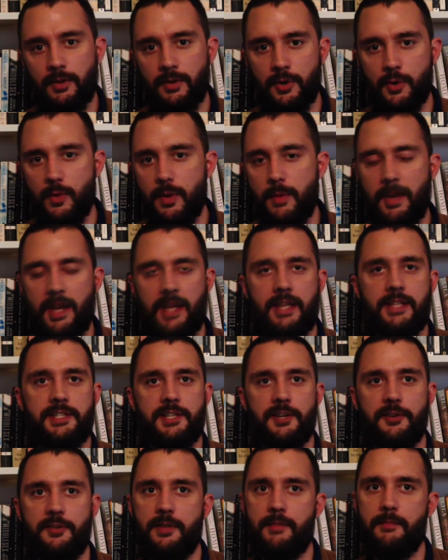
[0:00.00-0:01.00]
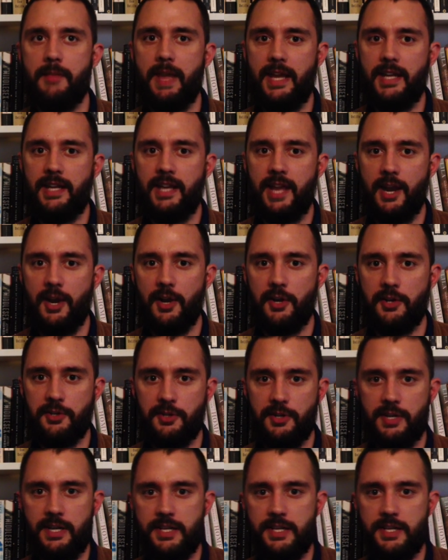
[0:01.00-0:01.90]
who we might consider the main character,